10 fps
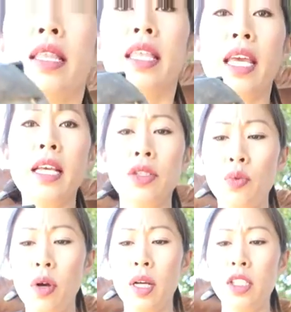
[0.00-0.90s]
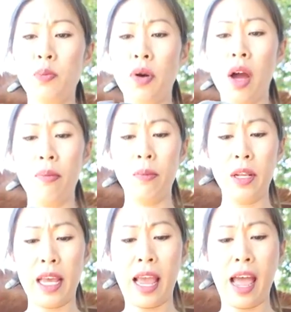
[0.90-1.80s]
These ones
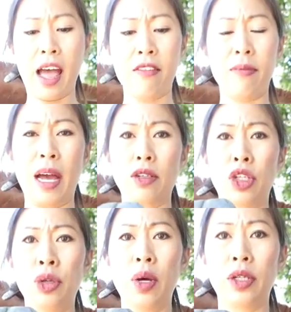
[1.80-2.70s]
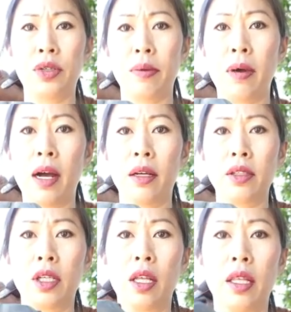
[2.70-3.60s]
probably have about 200
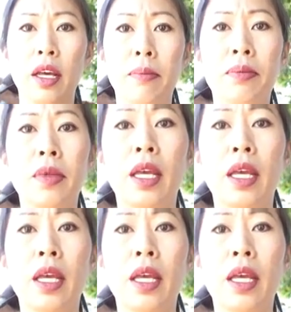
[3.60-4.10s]
miles on them.